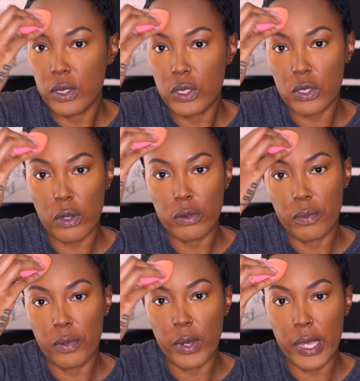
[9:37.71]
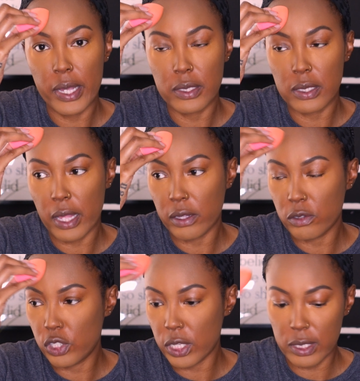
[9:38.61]
certain brands that are
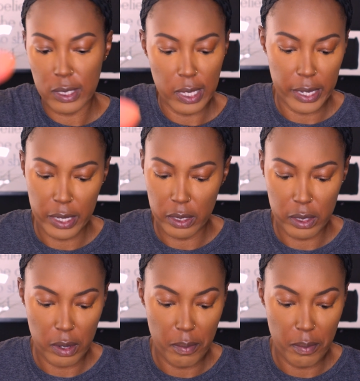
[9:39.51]
just like